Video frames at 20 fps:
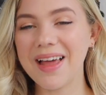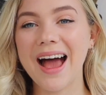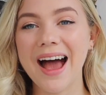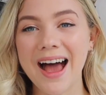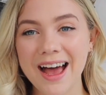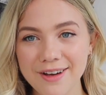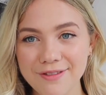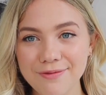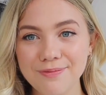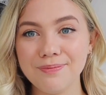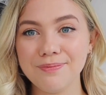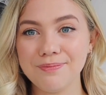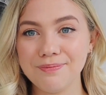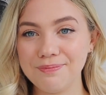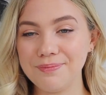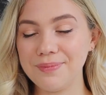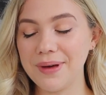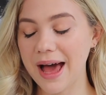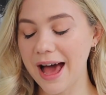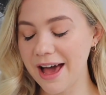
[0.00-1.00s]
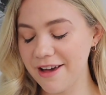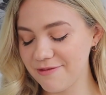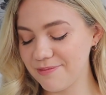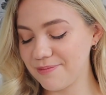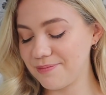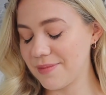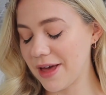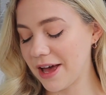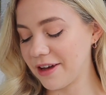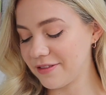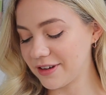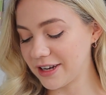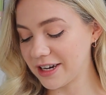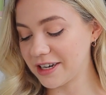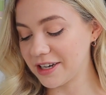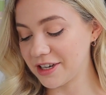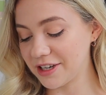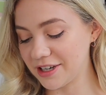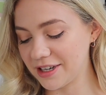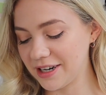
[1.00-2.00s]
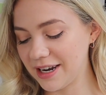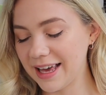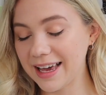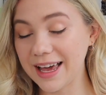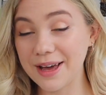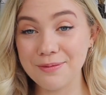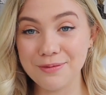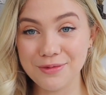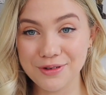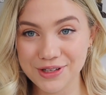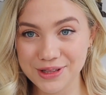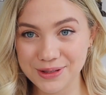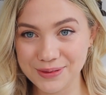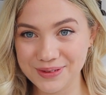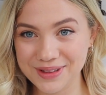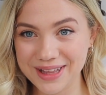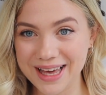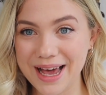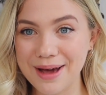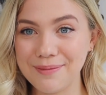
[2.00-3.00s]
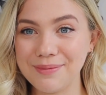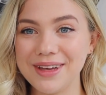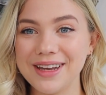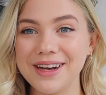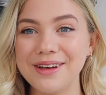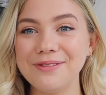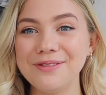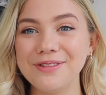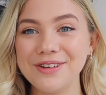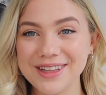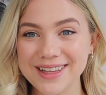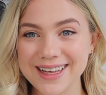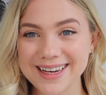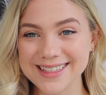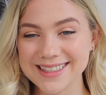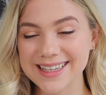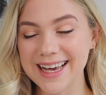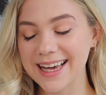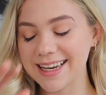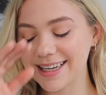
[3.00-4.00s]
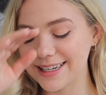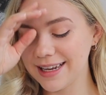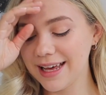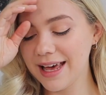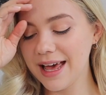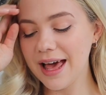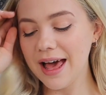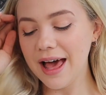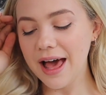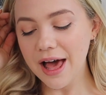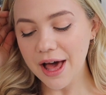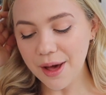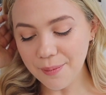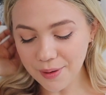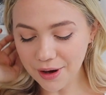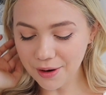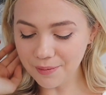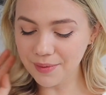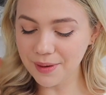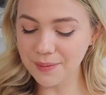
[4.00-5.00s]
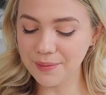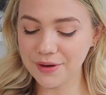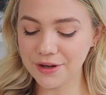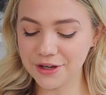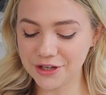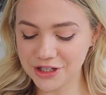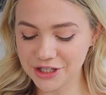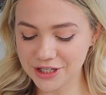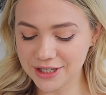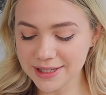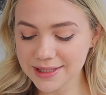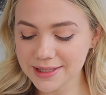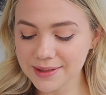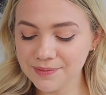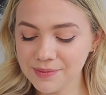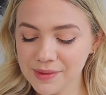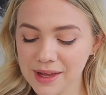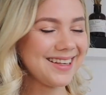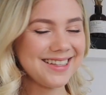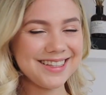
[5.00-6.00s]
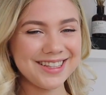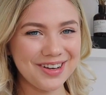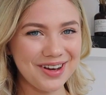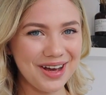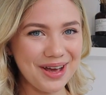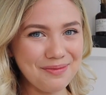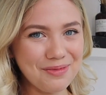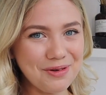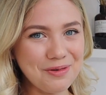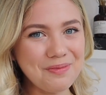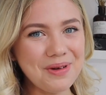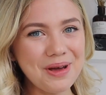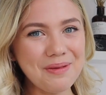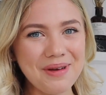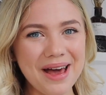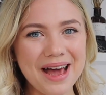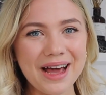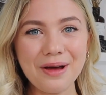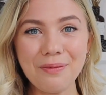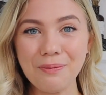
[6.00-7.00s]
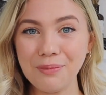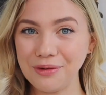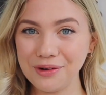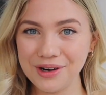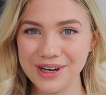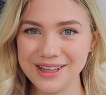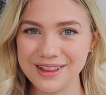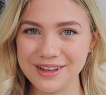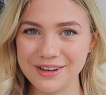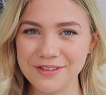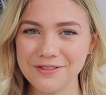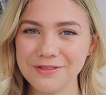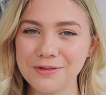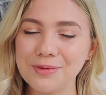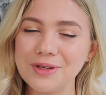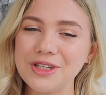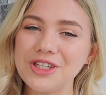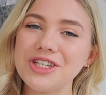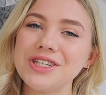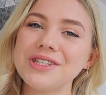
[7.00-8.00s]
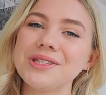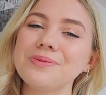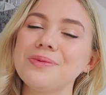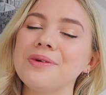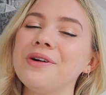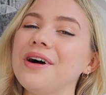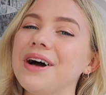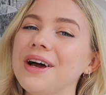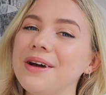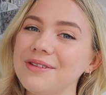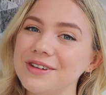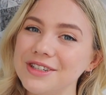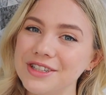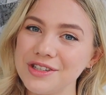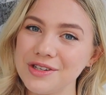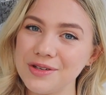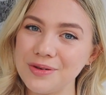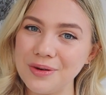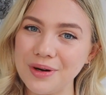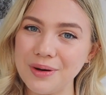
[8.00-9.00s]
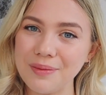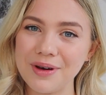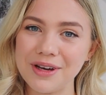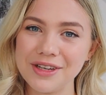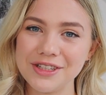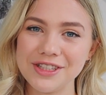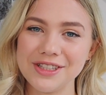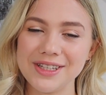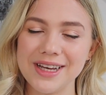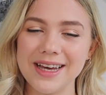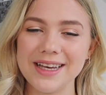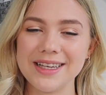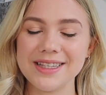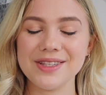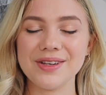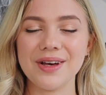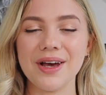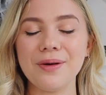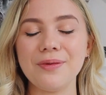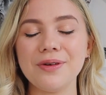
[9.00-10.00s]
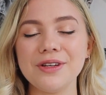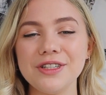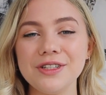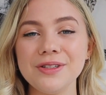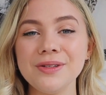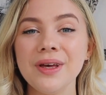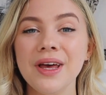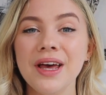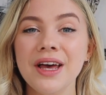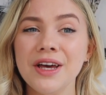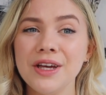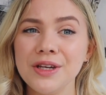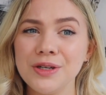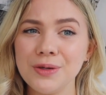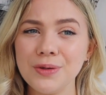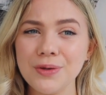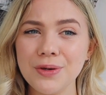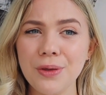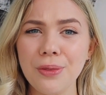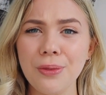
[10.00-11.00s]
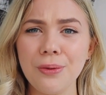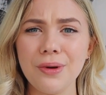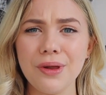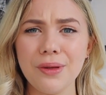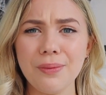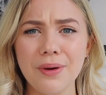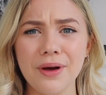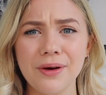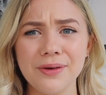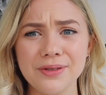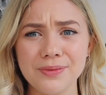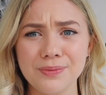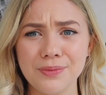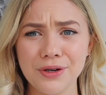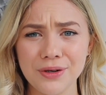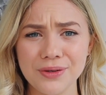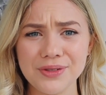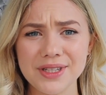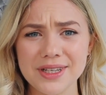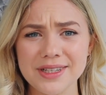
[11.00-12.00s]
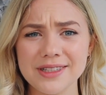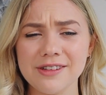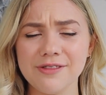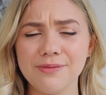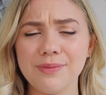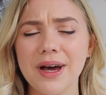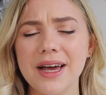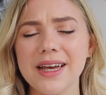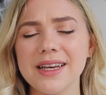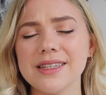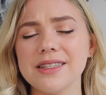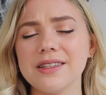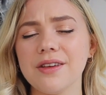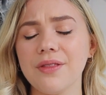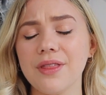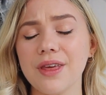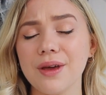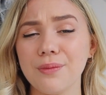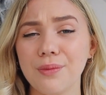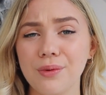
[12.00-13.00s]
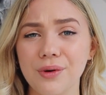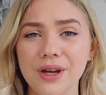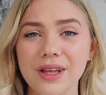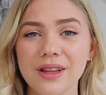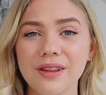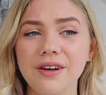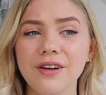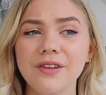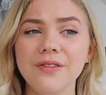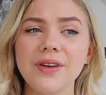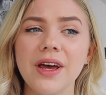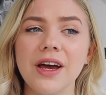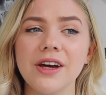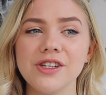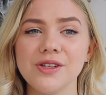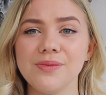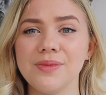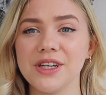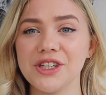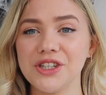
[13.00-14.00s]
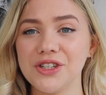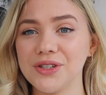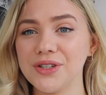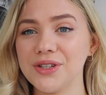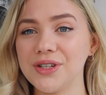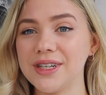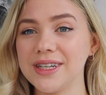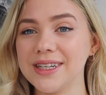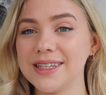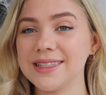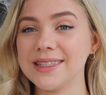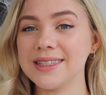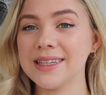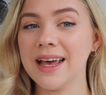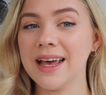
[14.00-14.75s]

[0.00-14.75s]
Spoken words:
I've done good. Like, I'm really, really happy and I'm really excited about my purchase. So I bought my bag preloved, which is what I want to talk about today. So I want to talk you through the process of buying something preloved, how to make sure it's